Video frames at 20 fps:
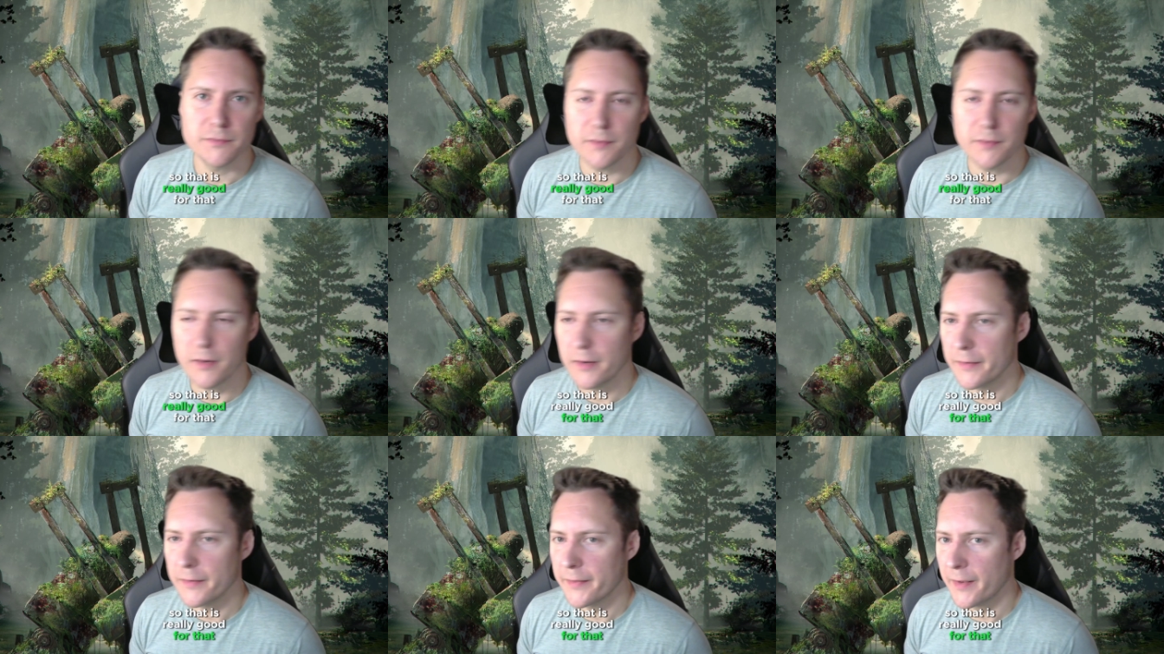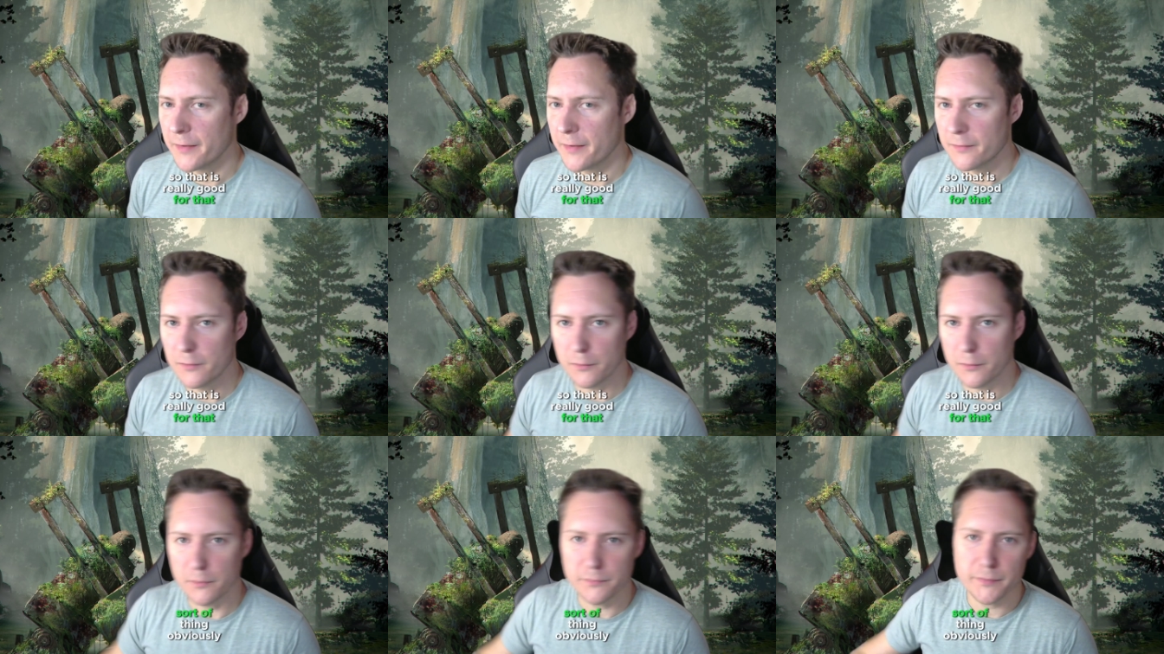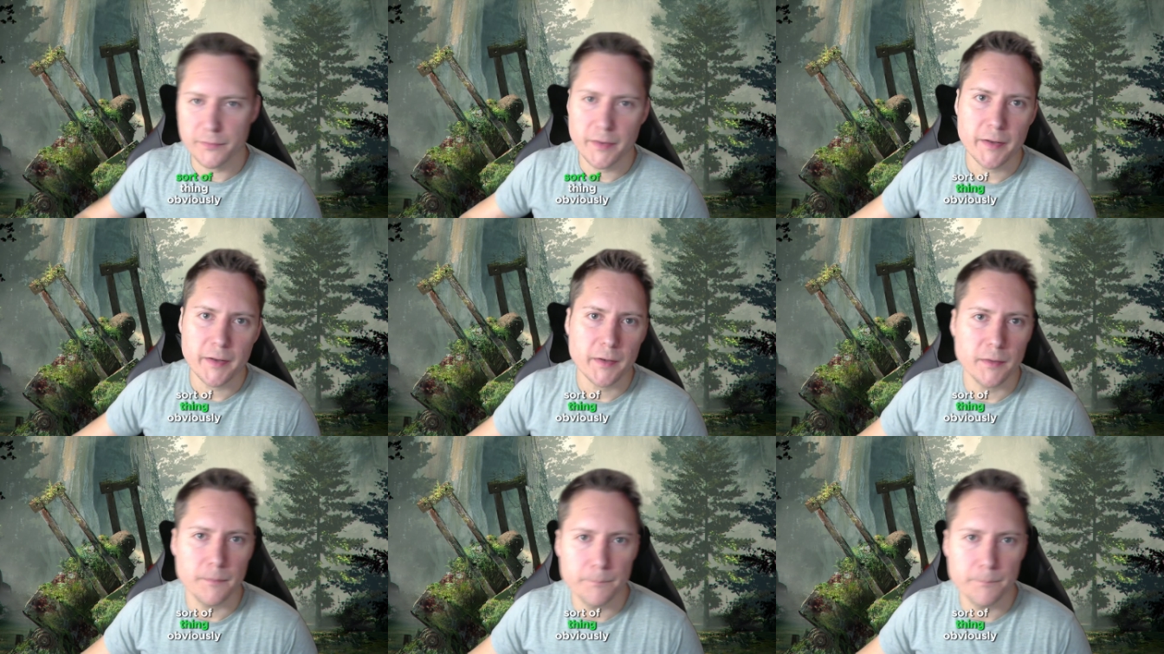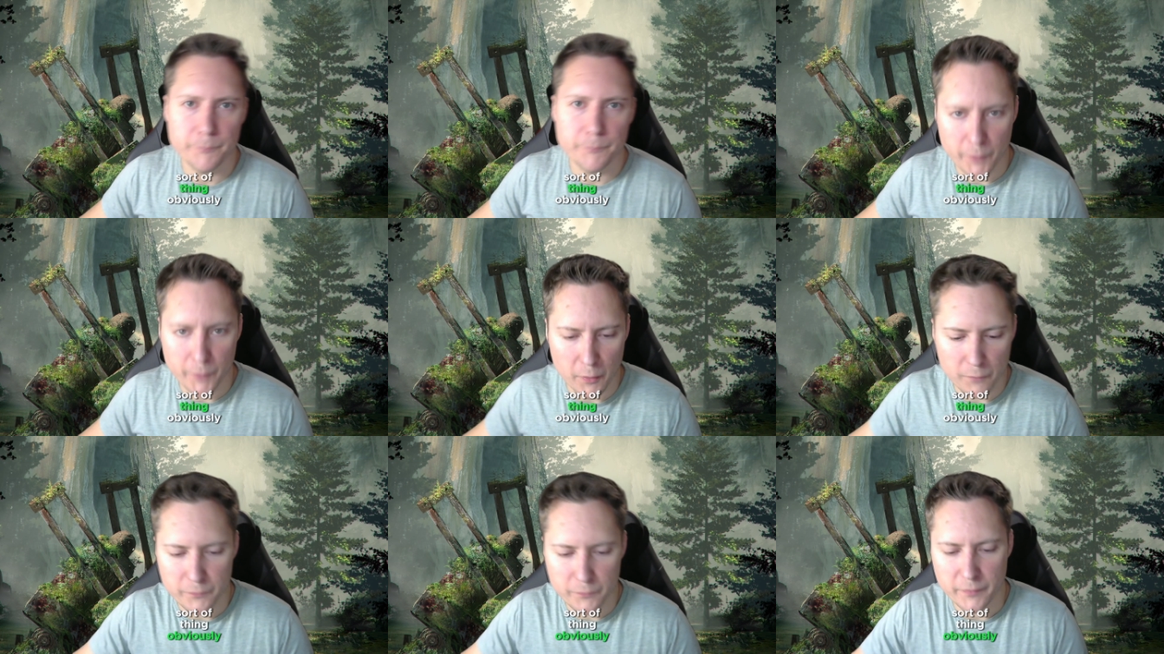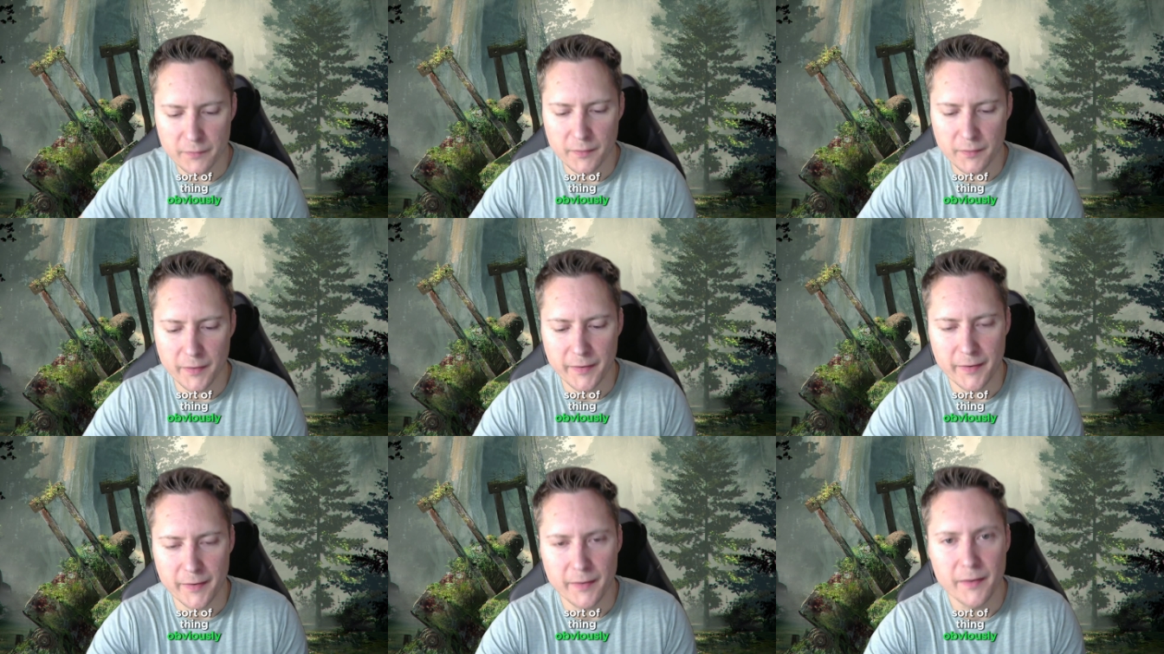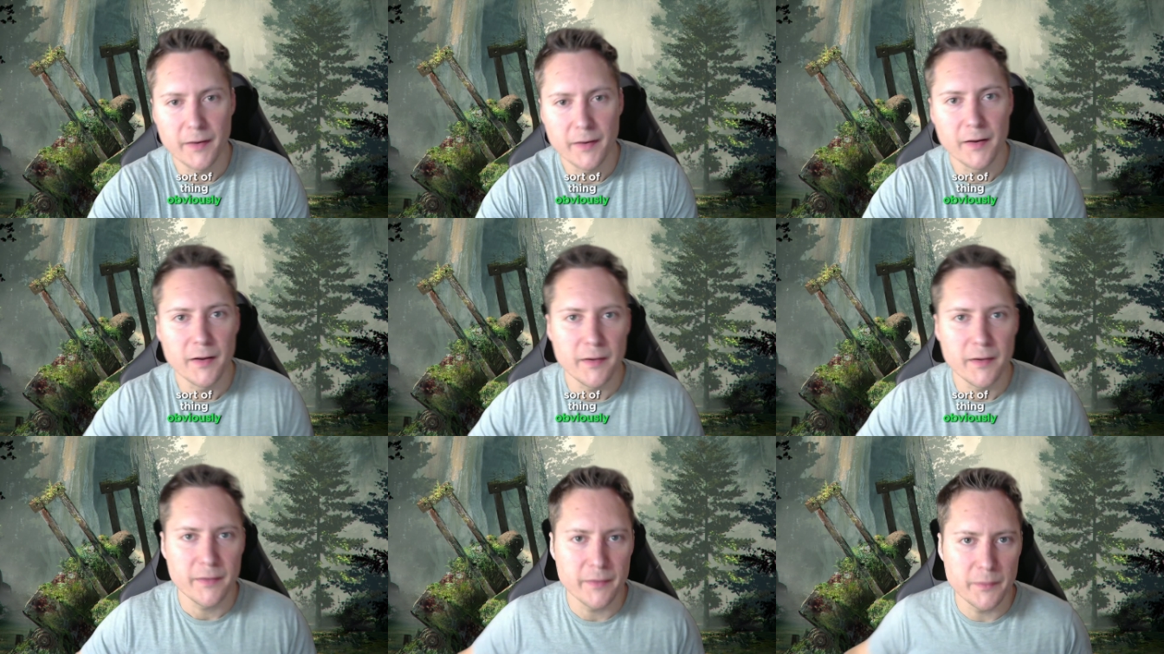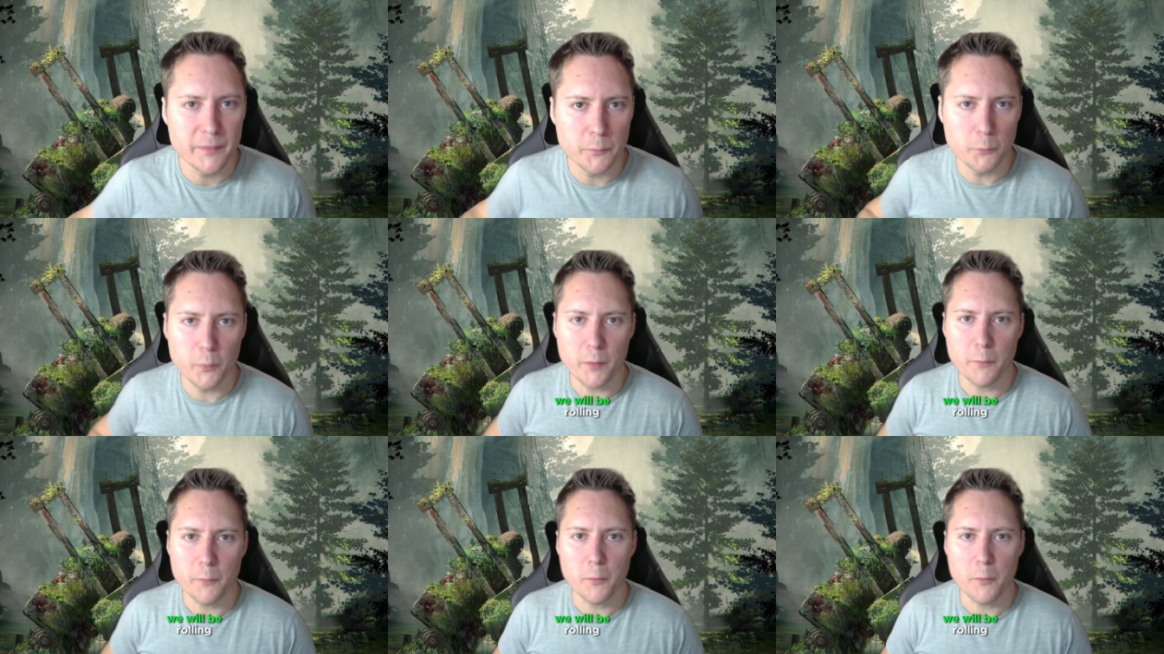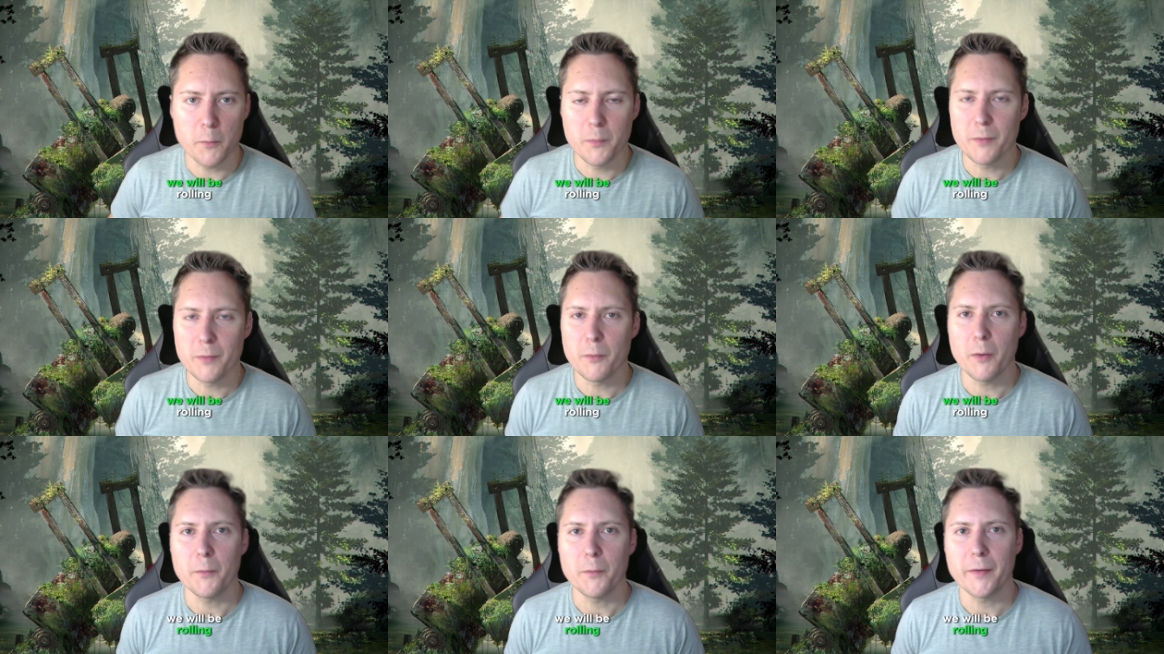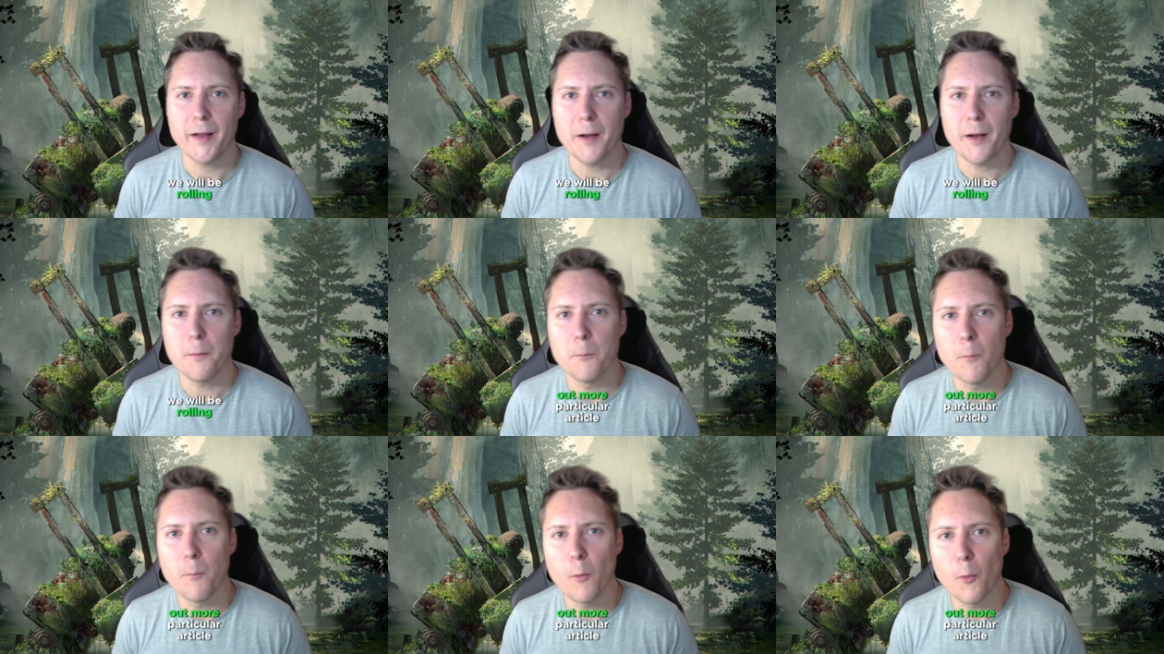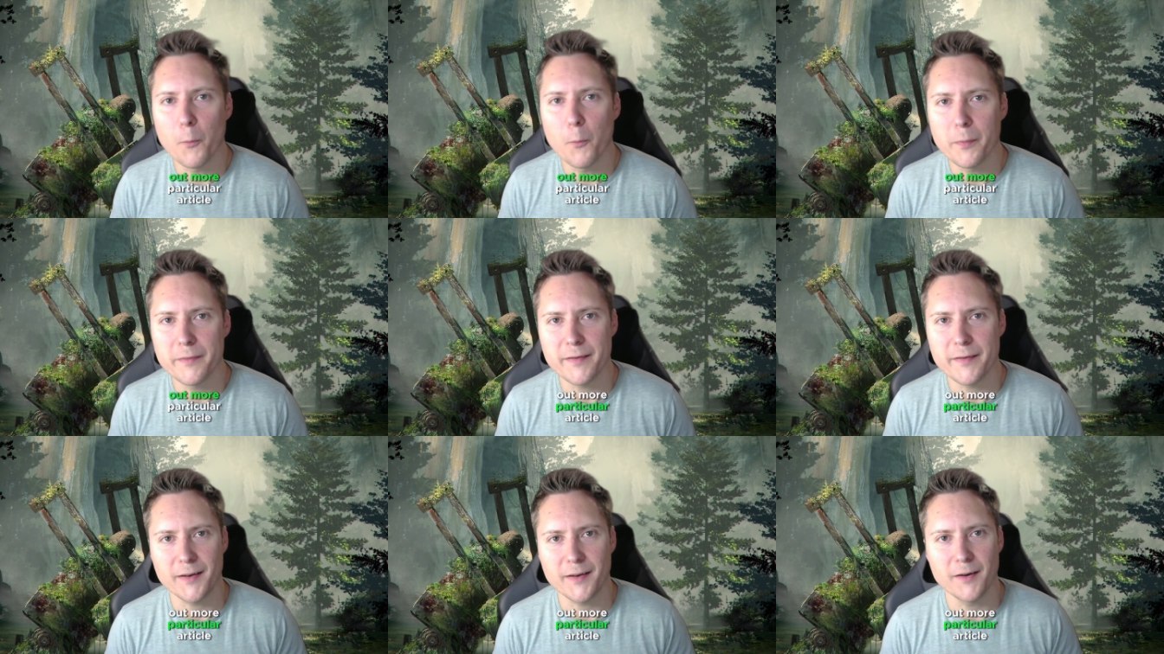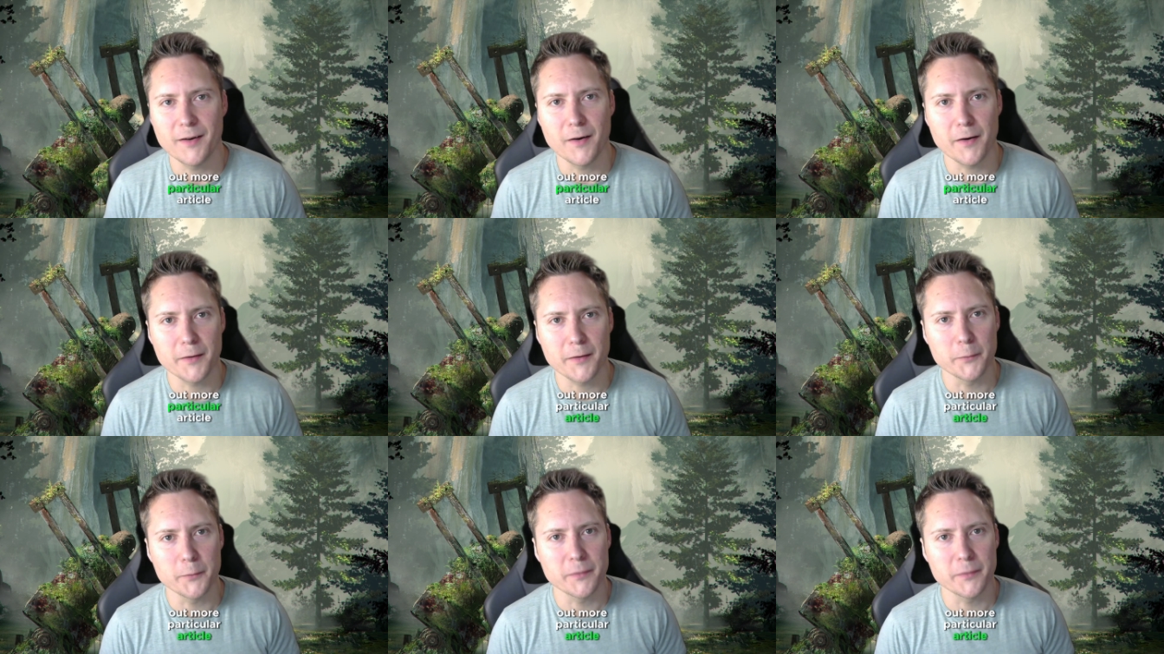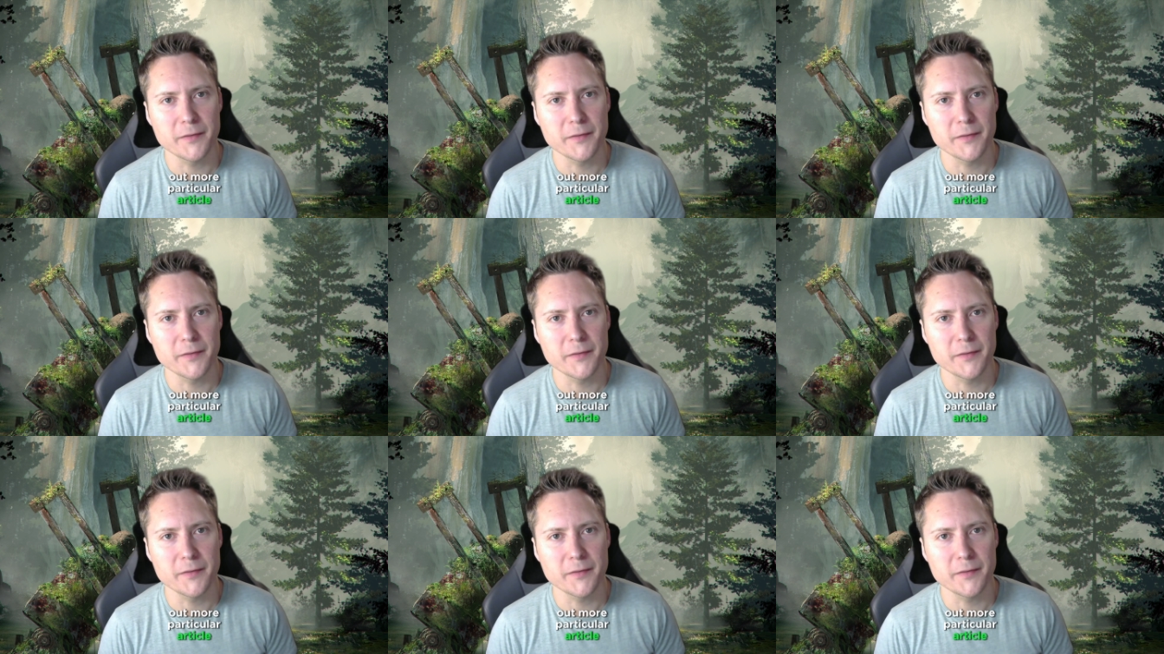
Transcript: for that sort of thing. Obviously, we will be rolling out more particular article